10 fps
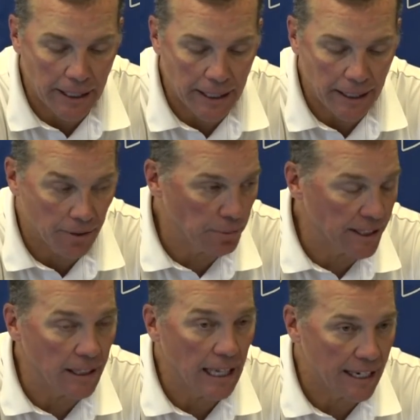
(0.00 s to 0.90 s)
and that'll be
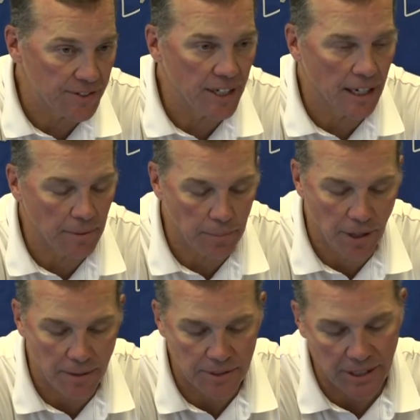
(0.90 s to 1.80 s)
the last time. I
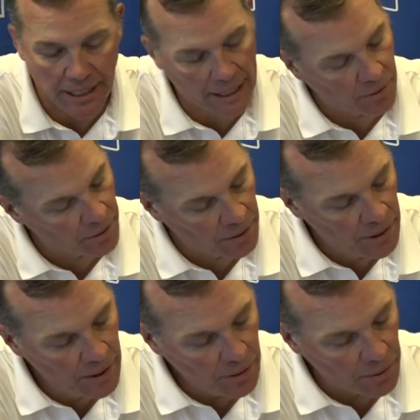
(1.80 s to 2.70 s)
promise you that.
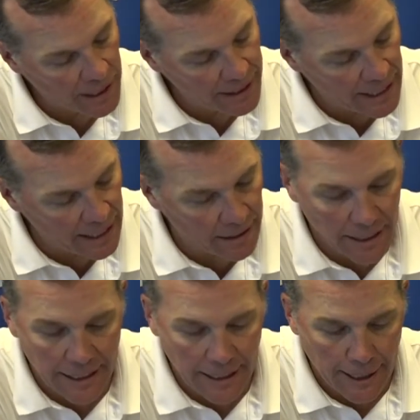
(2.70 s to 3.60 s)
We'll get that
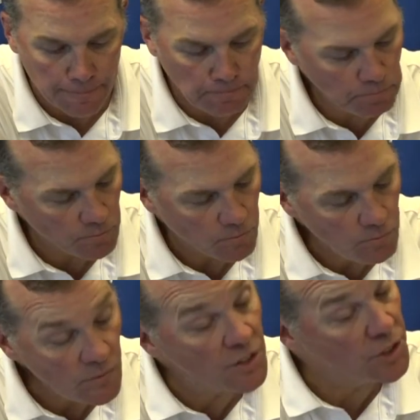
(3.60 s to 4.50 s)
cleaned up.
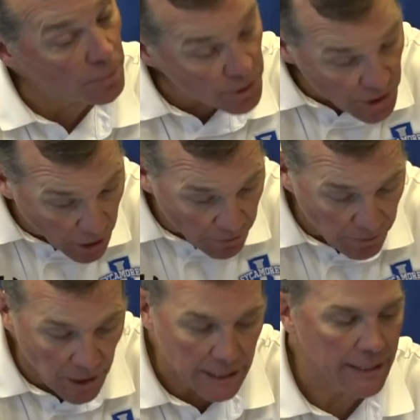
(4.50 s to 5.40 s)
Some are
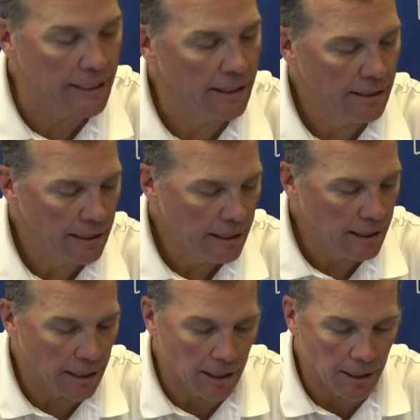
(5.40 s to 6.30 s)
self-inflicted.
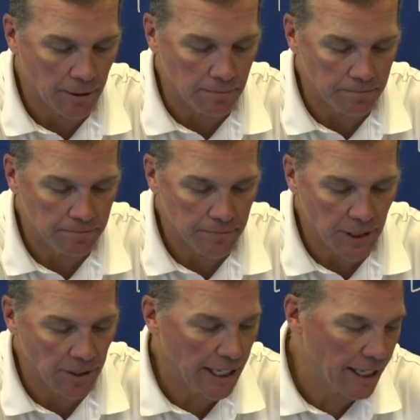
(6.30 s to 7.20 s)

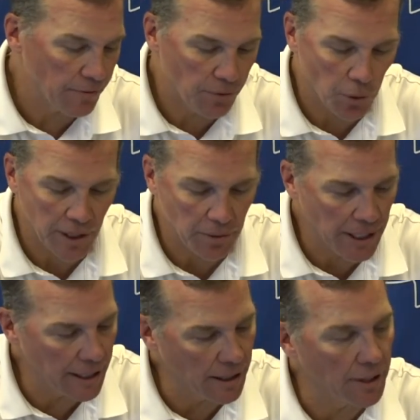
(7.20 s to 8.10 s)
They had 40, we
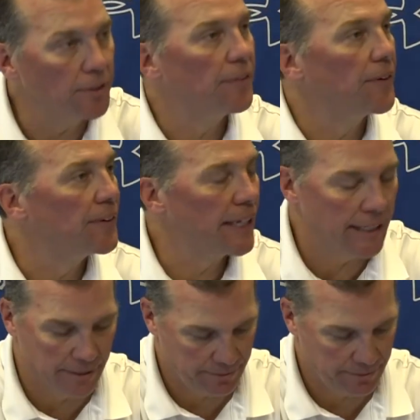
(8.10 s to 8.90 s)
had 113.